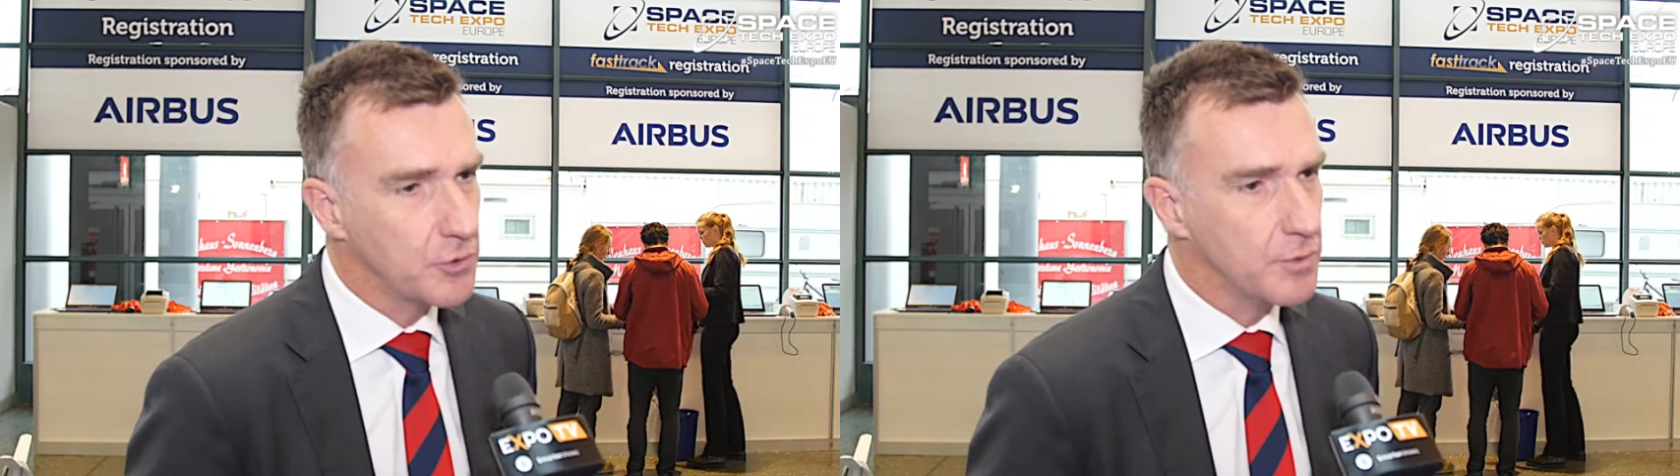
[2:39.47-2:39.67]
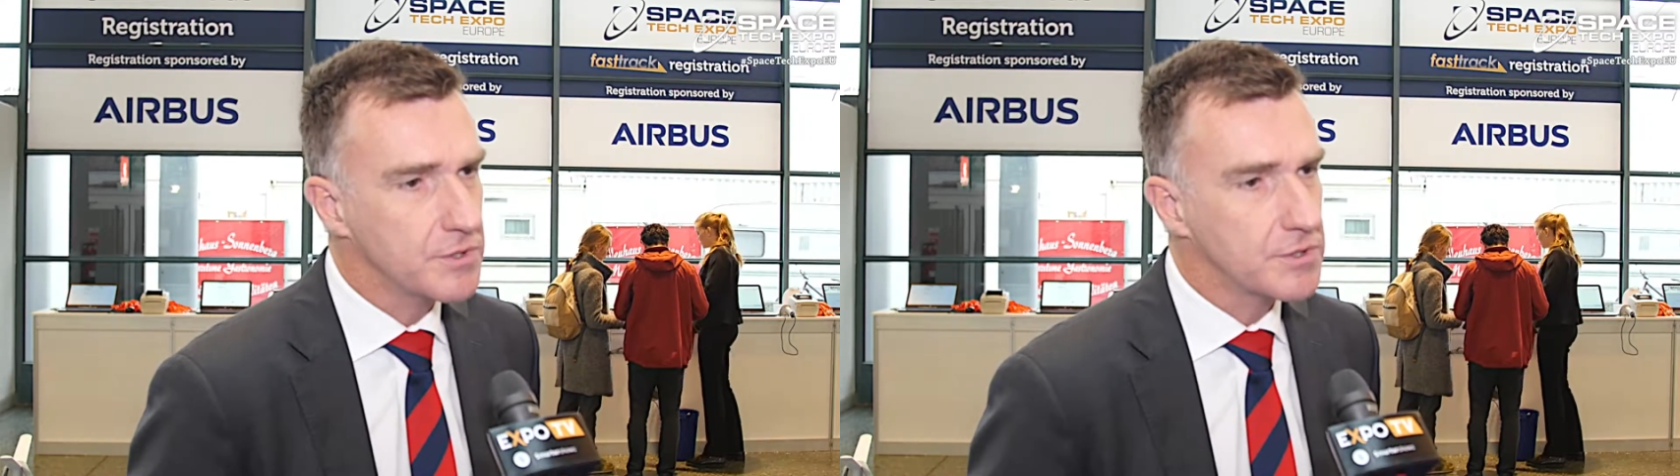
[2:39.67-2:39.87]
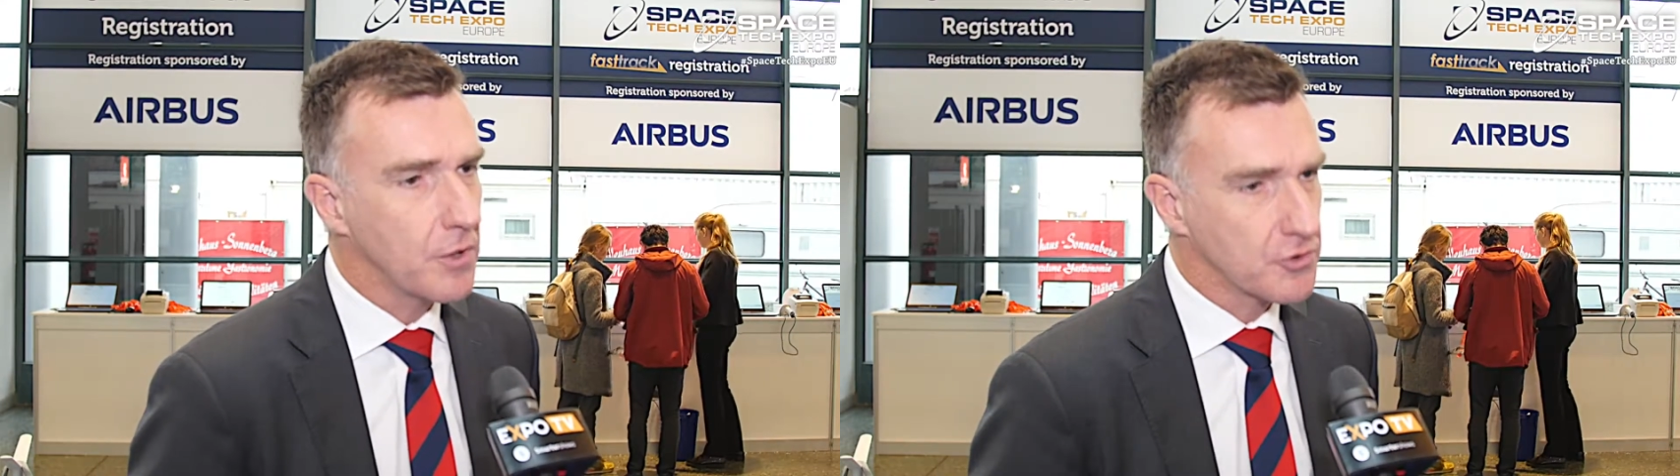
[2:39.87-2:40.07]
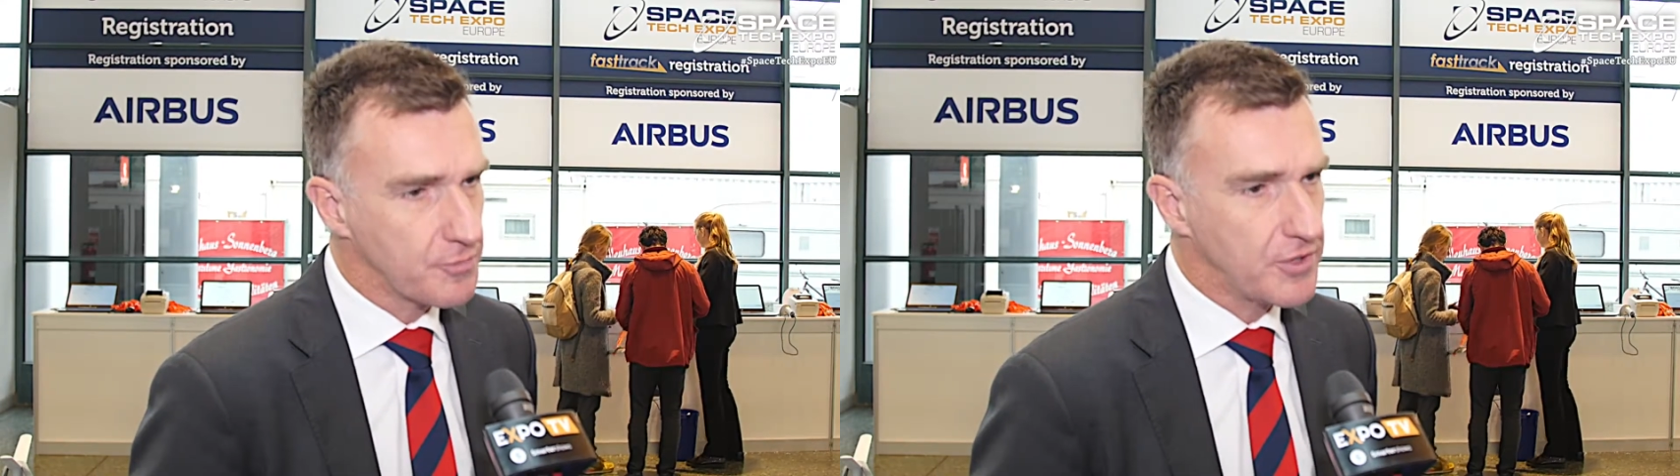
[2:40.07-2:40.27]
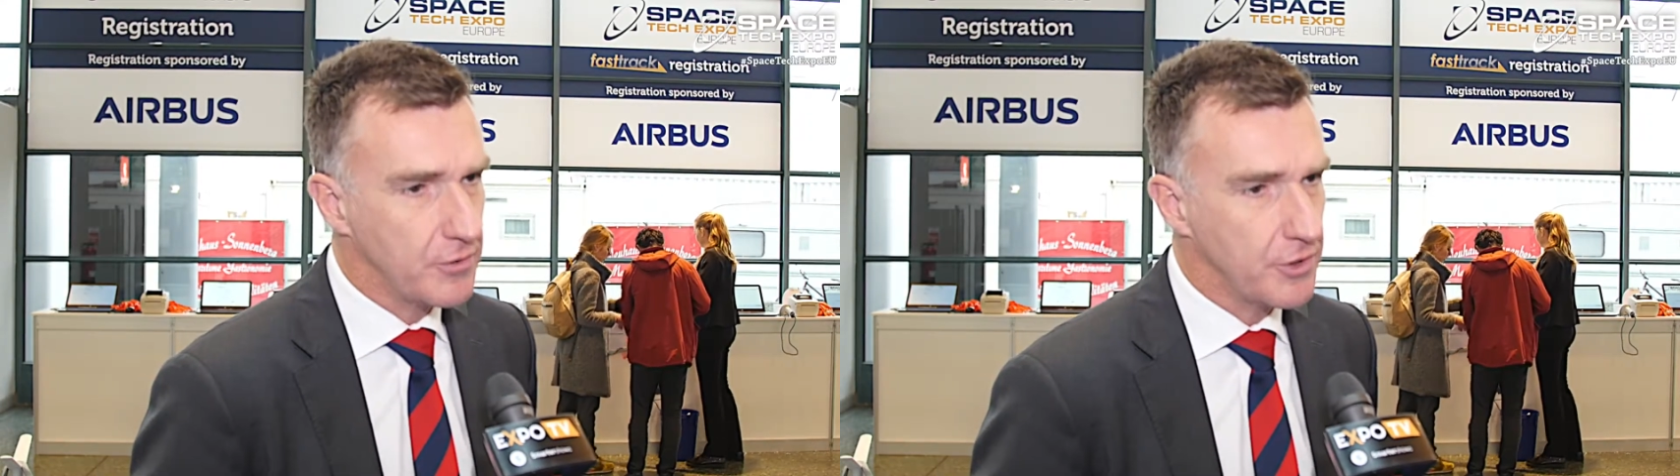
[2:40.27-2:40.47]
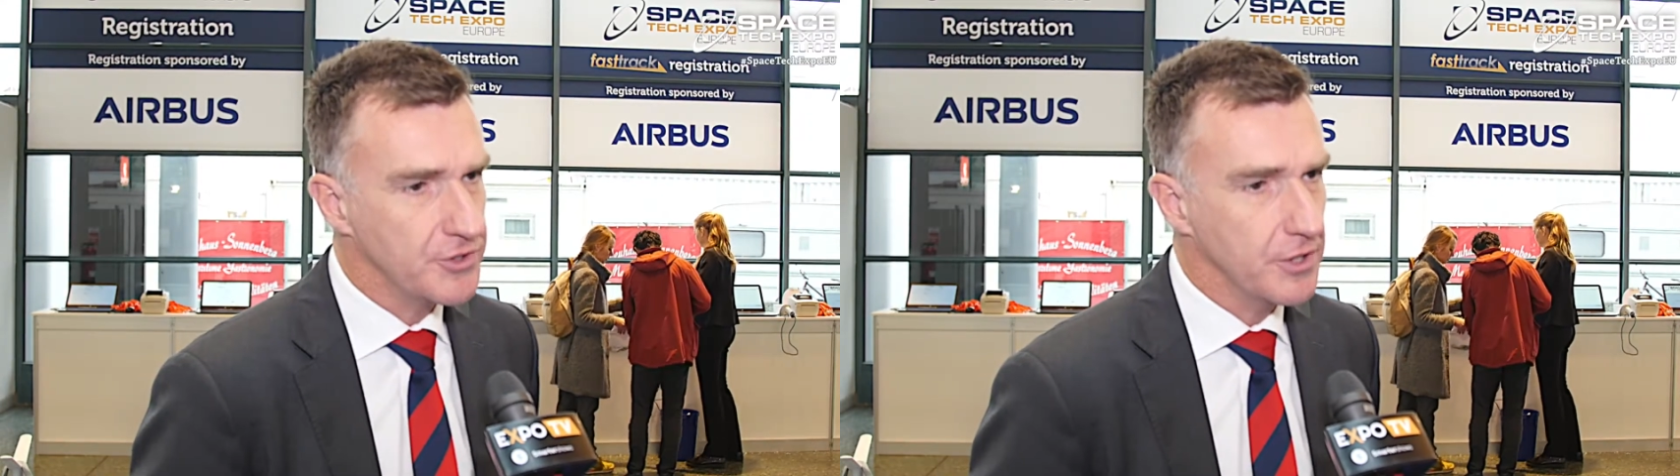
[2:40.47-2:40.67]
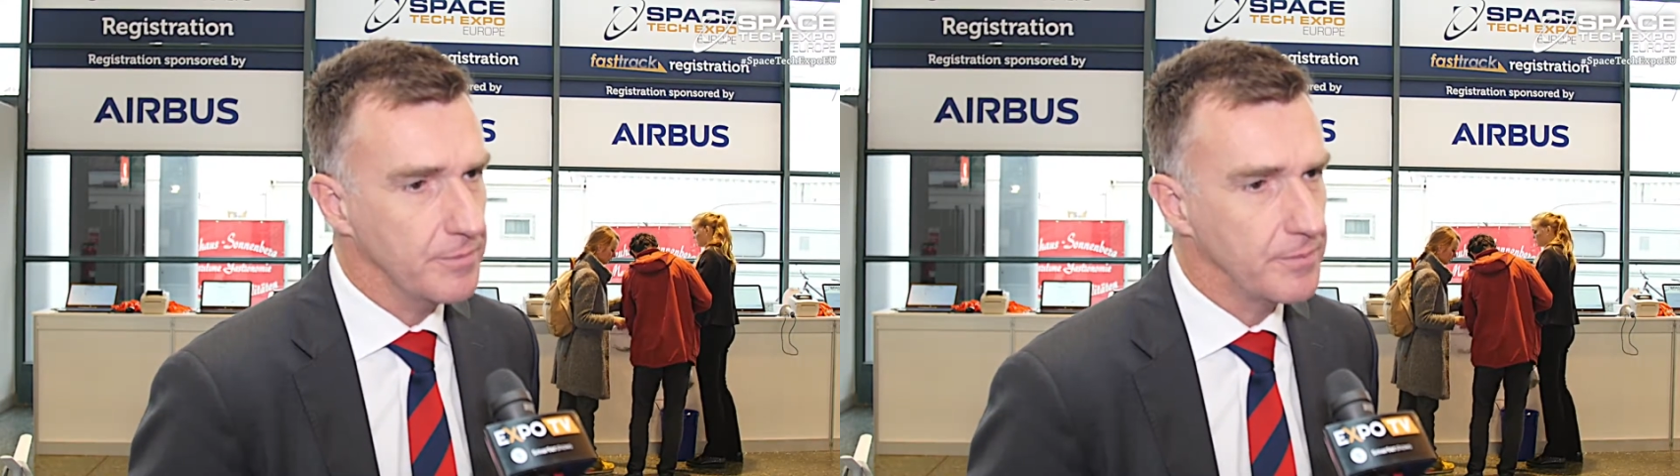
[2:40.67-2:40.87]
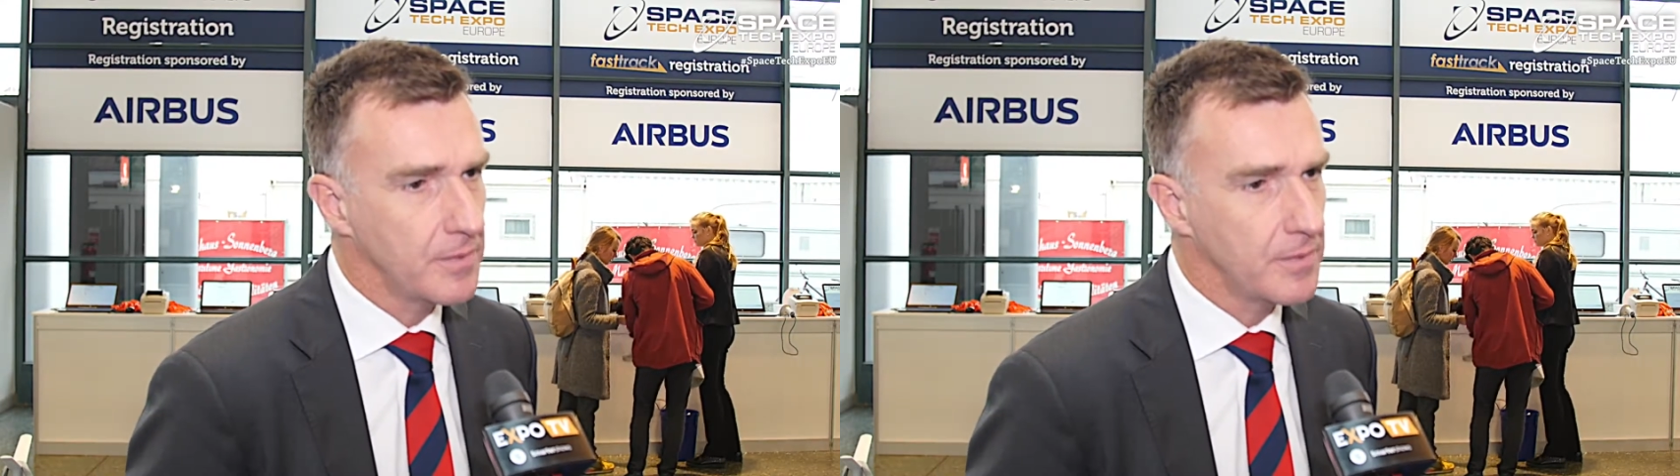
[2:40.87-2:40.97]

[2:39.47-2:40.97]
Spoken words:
towards entrepreneurship.